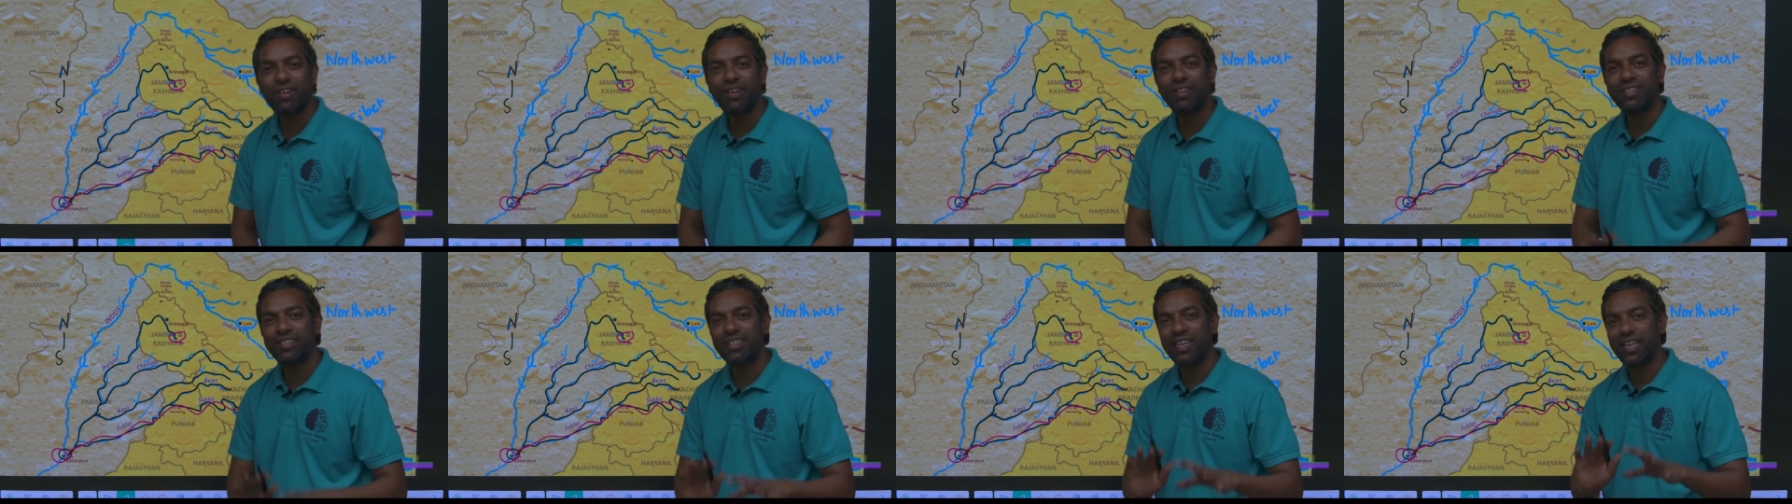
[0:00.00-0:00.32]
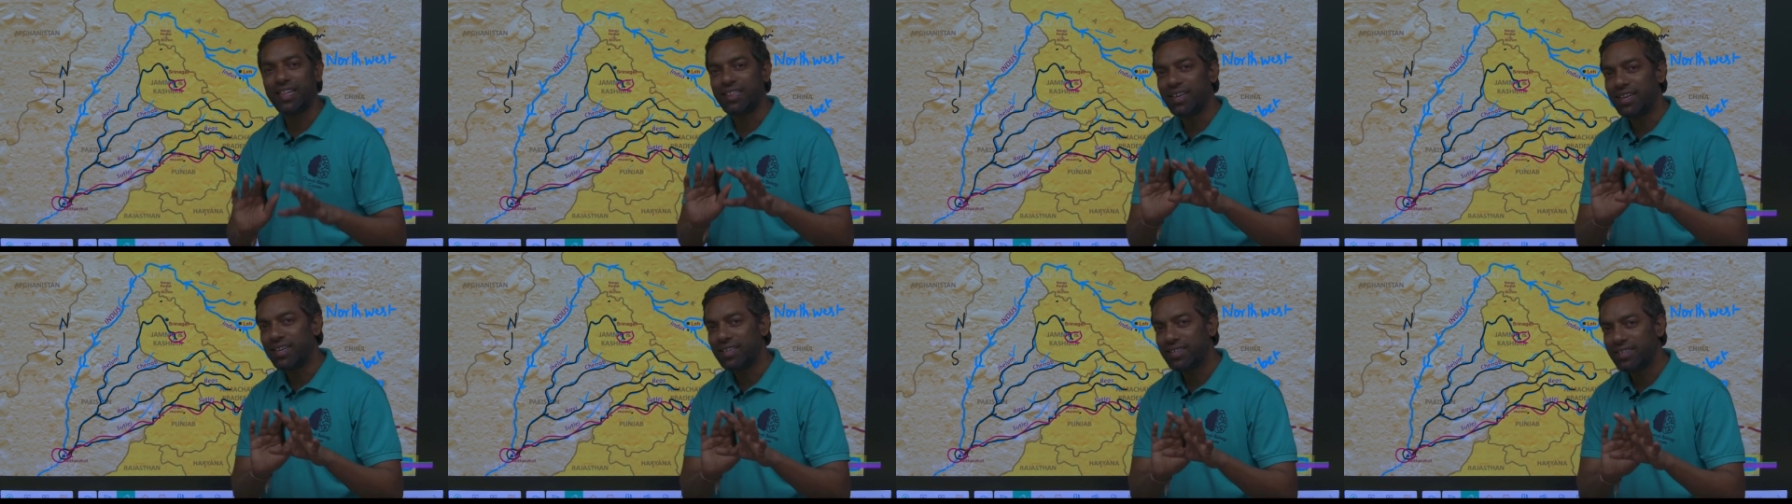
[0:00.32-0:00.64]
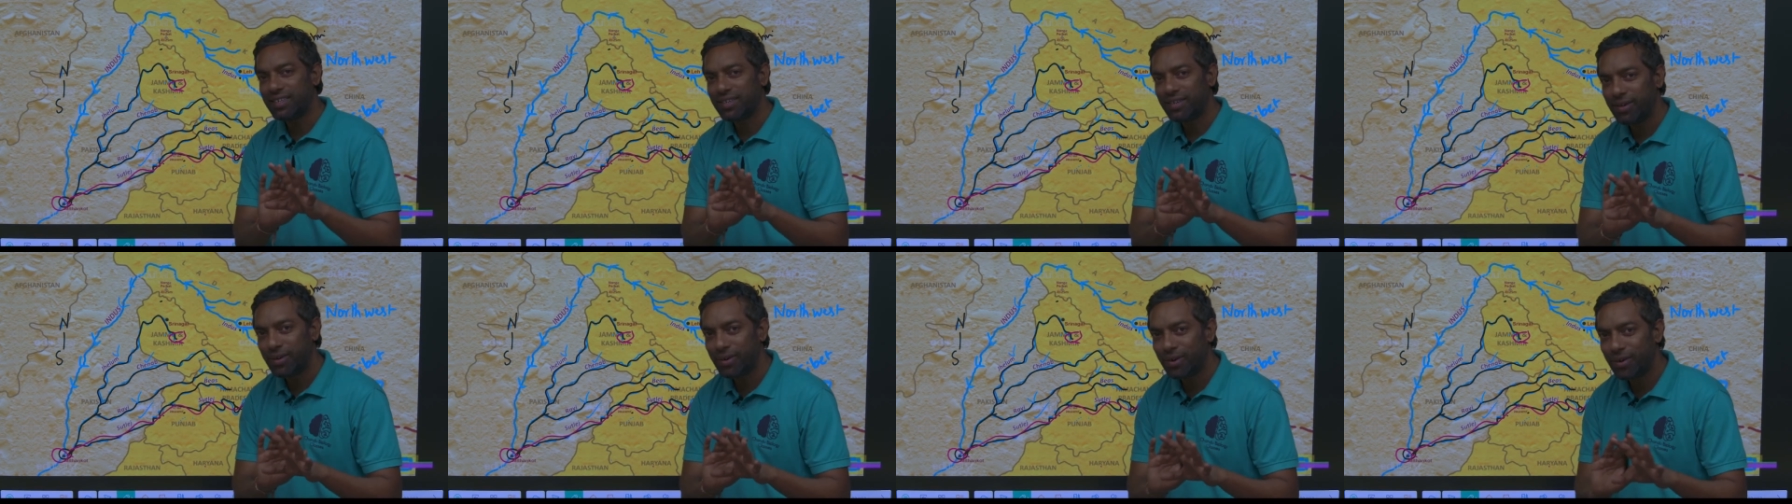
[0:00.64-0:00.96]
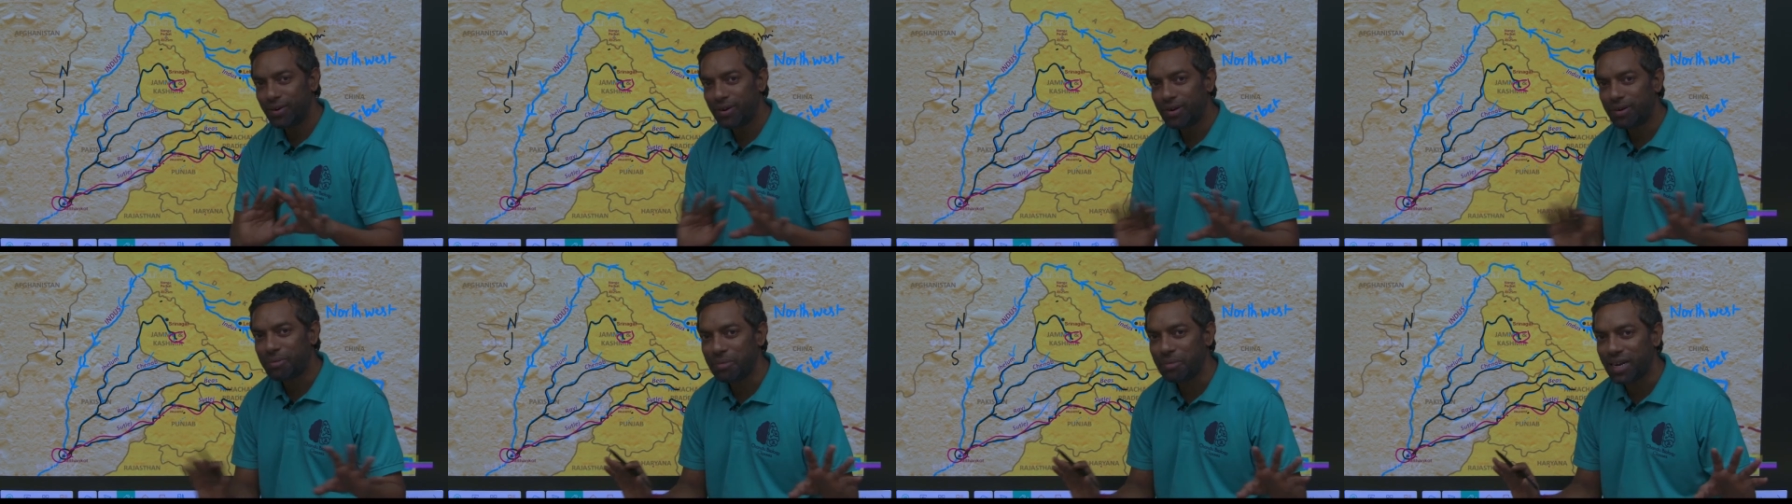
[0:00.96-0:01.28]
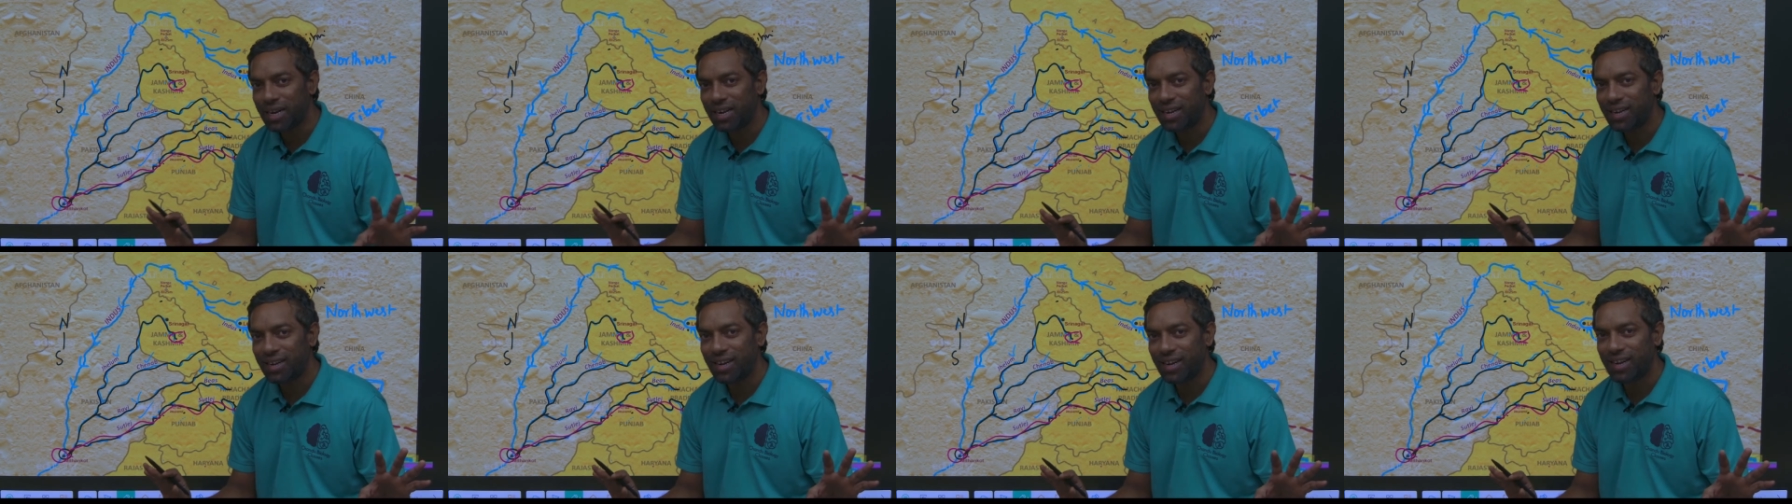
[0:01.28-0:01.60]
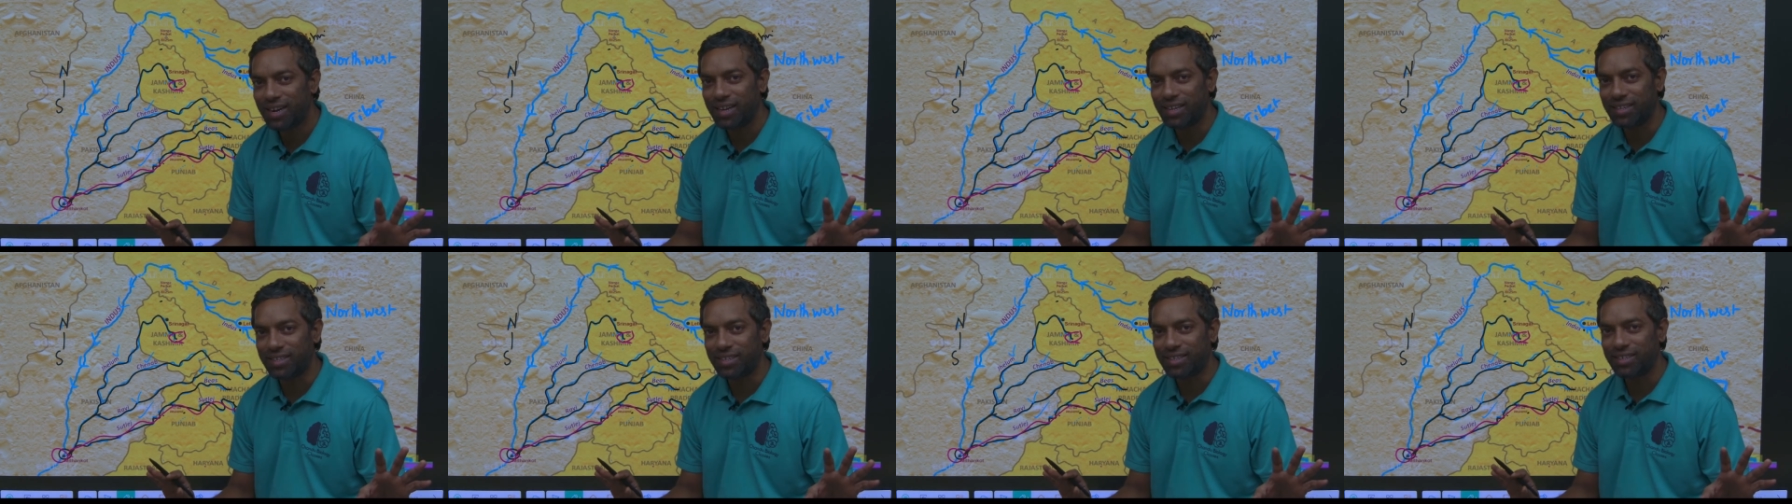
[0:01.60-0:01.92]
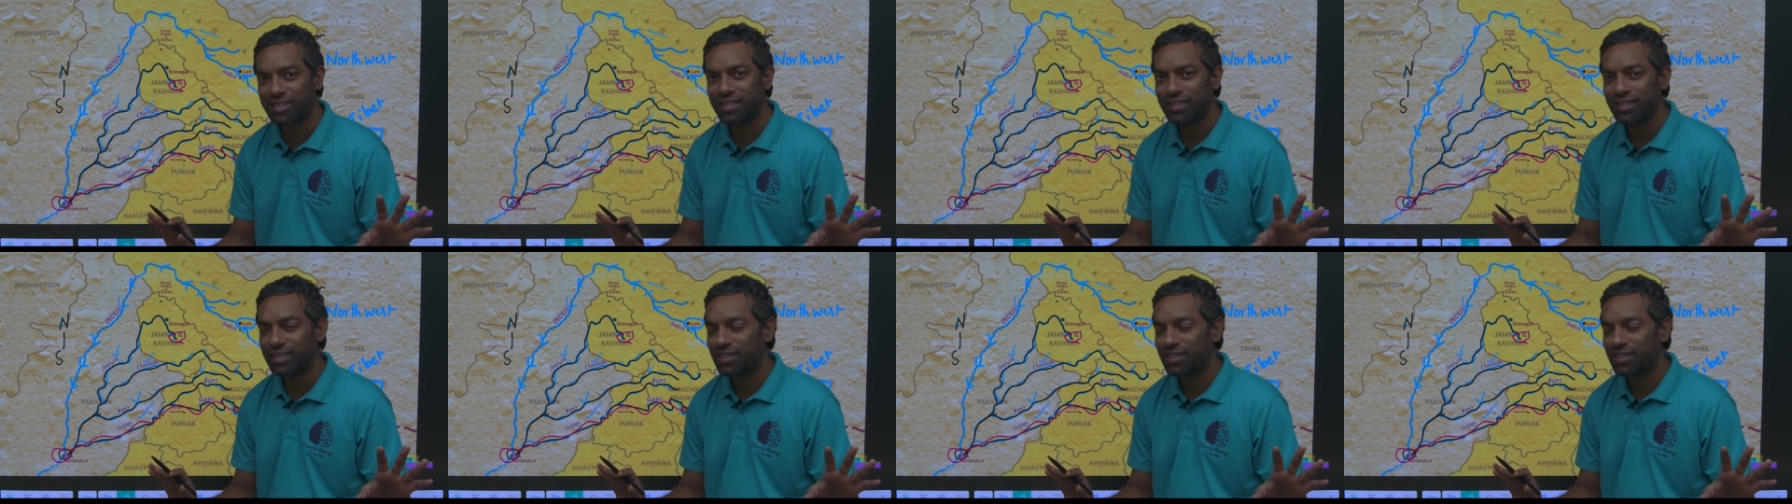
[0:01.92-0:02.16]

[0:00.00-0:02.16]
Satluj don't meet Indus.